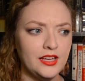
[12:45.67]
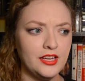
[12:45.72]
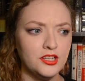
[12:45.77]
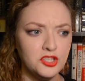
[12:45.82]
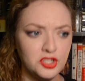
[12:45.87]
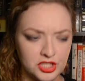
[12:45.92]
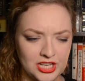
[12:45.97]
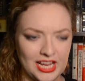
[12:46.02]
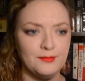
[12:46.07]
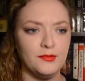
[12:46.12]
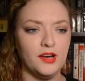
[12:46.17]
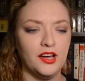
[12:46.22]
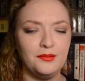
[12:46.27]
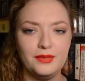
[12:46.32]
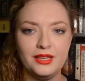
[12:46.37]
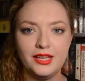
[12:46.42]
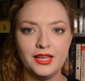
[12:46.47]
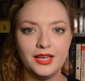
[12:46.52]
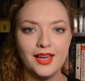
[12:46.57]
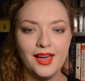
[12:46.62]
shame on
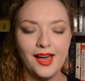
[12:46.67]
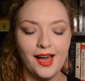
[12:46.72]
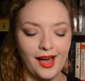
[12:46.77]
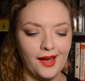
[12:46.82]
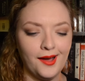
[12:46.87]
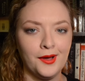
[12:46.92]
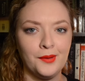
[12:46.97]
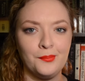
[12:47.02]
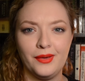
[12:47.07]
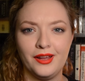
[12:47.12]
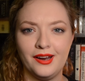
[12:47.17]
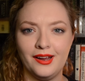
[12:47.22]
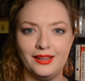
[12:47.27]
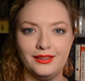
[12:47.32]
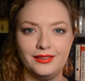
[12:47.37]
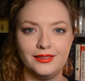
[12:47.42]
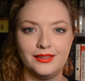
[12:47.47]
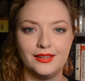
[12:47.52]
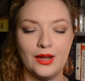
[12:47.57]
me, but